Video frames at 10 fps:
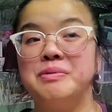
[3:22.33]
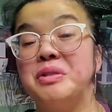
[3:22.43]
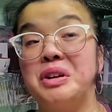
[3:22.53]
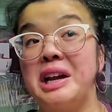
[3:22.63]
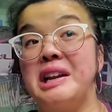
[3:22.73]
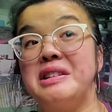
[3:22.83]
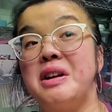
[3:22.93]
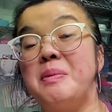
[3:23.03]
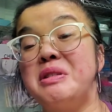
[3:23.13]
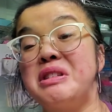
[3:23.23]
look at it
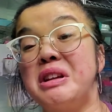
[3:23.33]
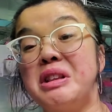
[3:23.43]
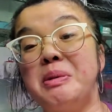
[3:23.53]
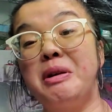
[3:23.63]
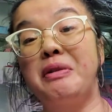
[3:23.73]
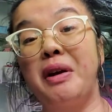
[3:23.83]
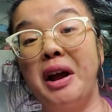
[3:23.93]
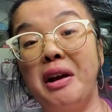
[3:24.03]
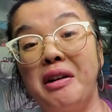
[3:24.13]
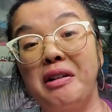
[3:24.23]
as almost like a little bit of
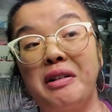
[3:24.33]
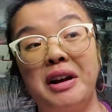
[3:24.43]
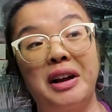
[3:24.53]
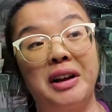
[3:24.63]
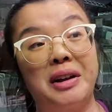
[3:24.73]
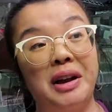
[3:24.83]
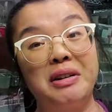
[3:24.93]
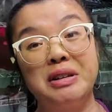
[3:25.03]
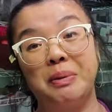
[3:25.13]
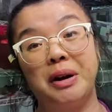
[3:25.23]
hair uh,
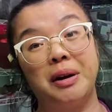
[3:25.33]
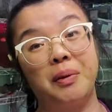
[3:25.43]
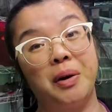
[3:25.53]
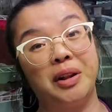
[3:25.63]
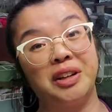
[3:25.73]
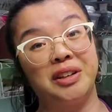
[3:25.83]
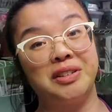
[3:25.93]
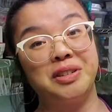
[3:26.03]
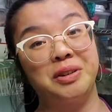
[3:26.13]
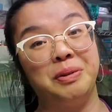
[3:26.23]
hairspray
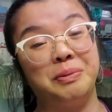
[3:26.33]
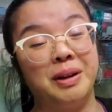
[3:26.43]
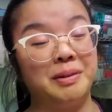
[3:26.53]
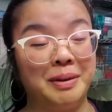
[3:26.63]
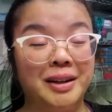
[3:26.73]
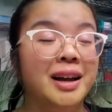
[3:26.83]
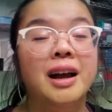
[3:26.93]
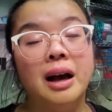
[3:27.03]
qualities too, maybe.